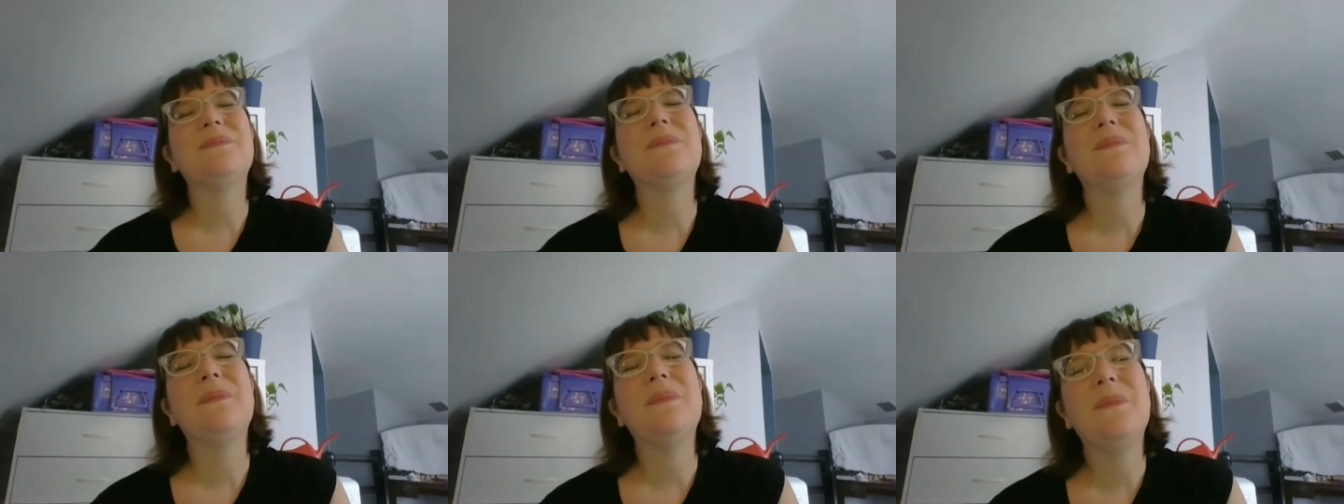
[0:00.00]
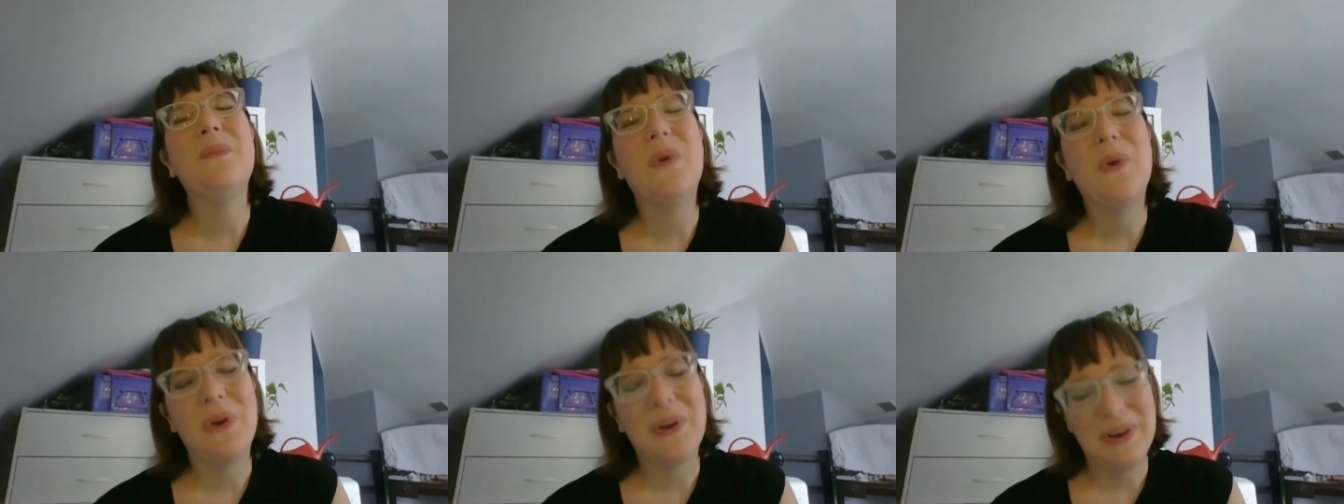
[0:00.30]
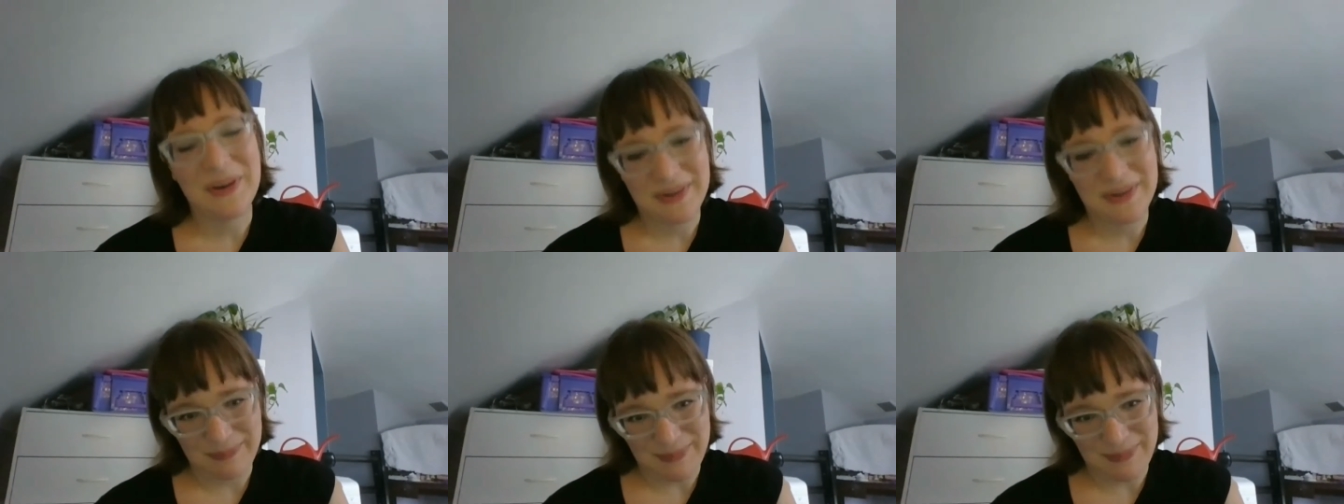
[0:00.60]

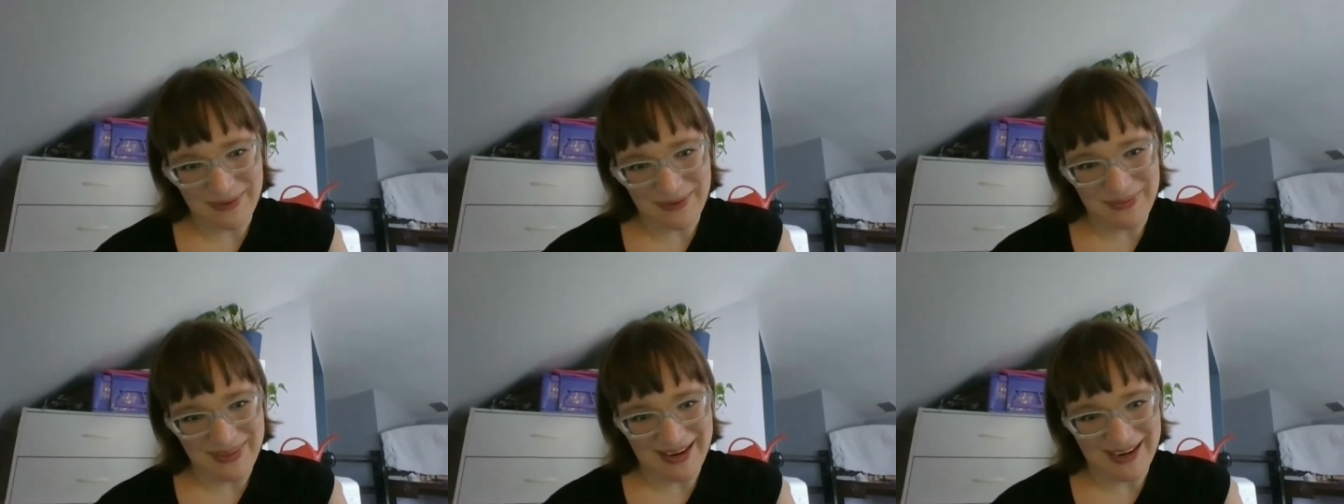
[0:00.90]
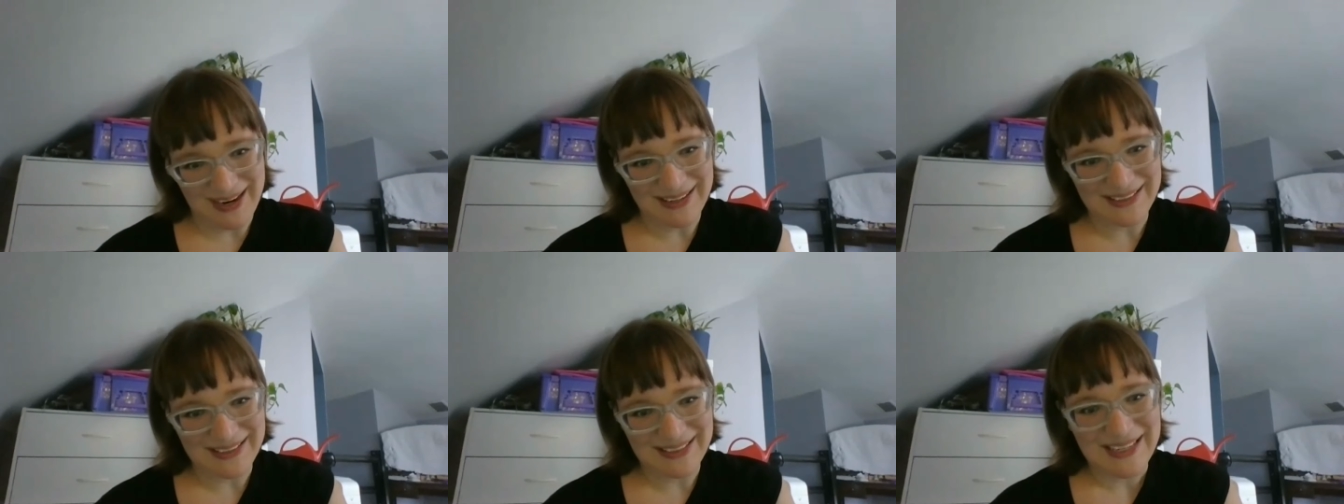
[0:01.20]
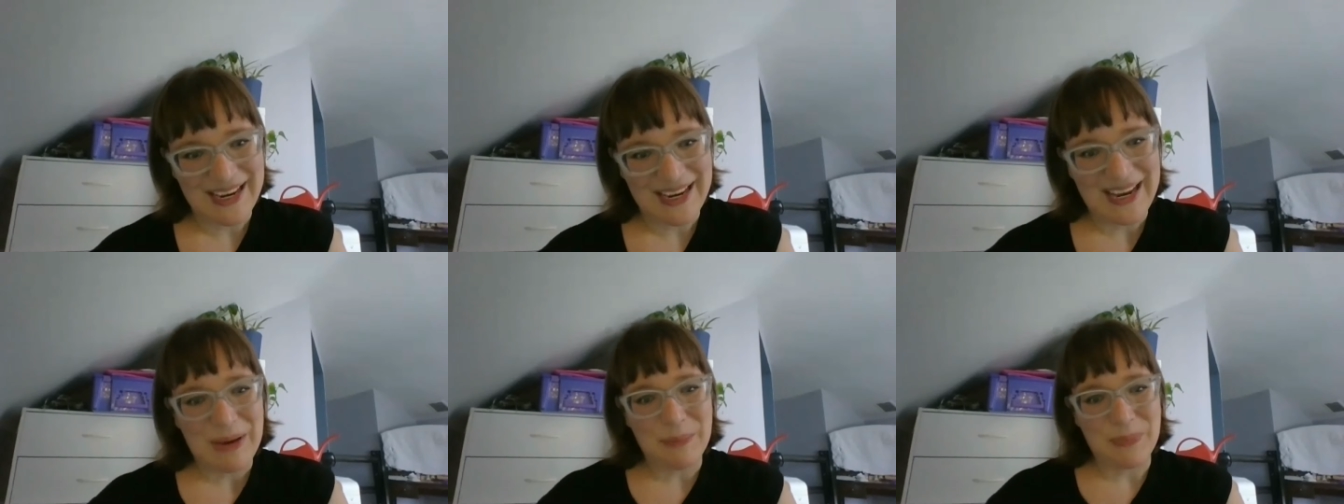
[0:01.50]
More about that
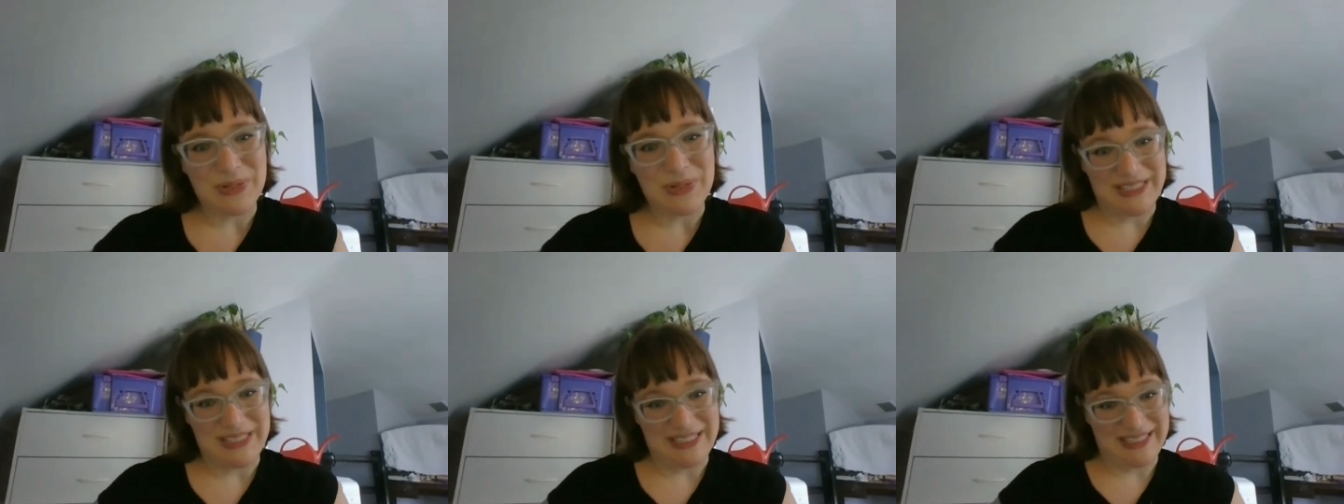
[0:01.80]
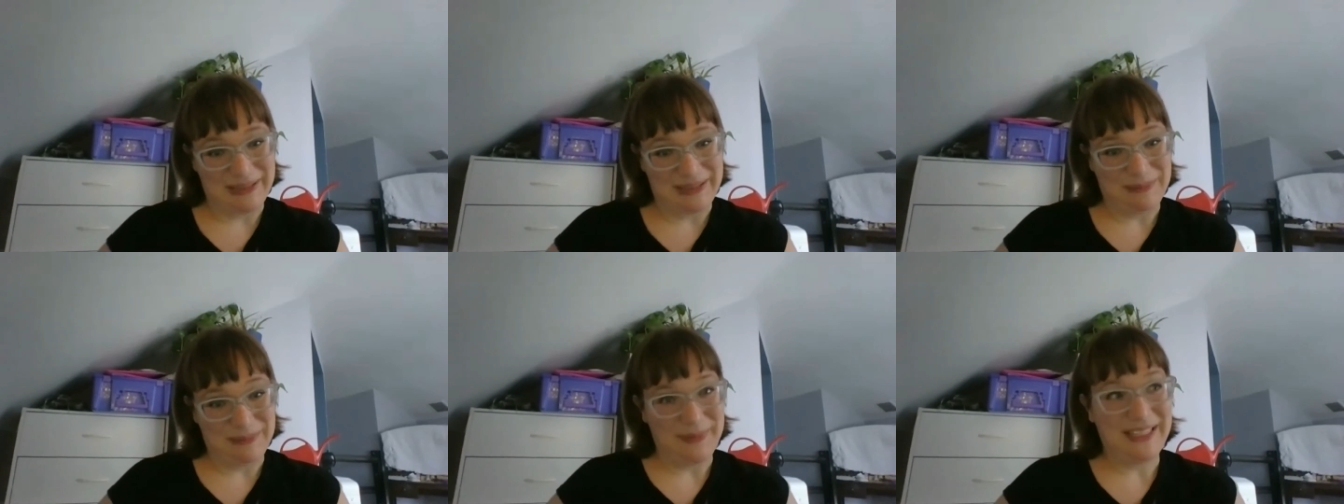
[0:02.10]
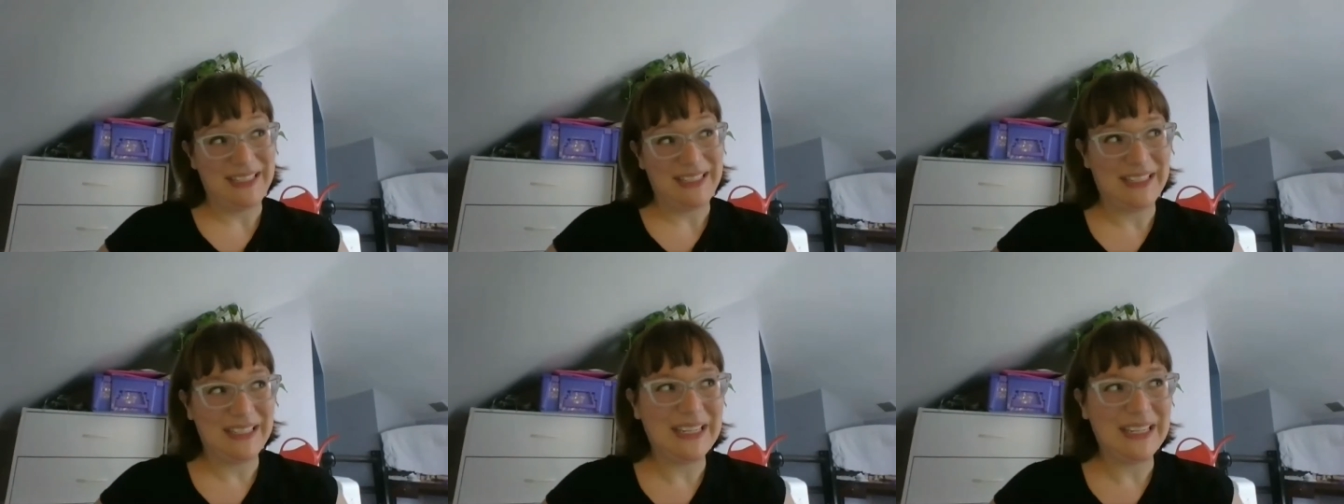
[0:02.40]

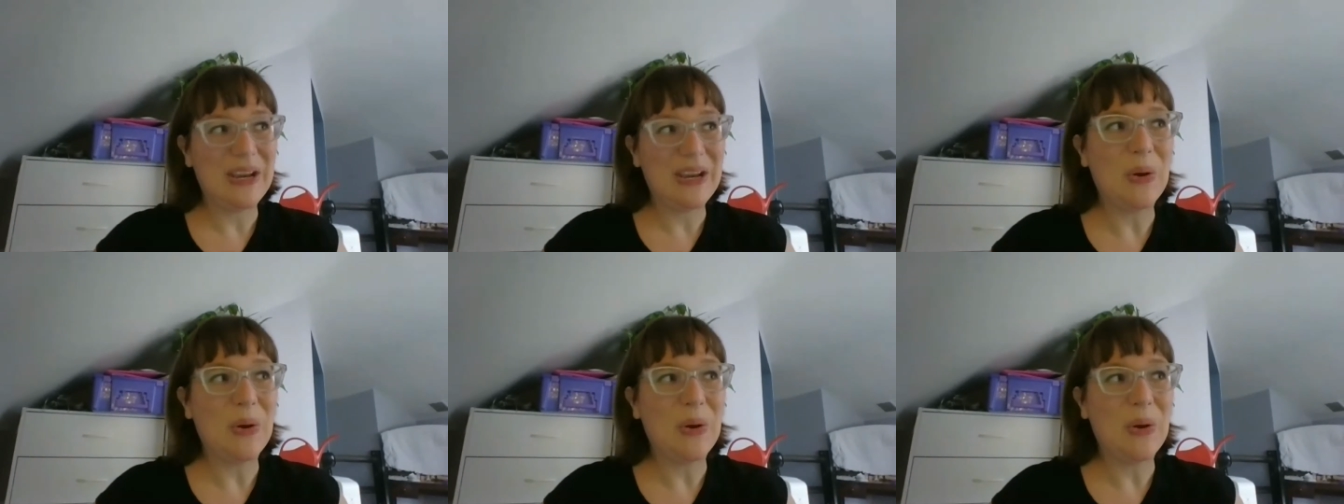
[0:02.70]
predicament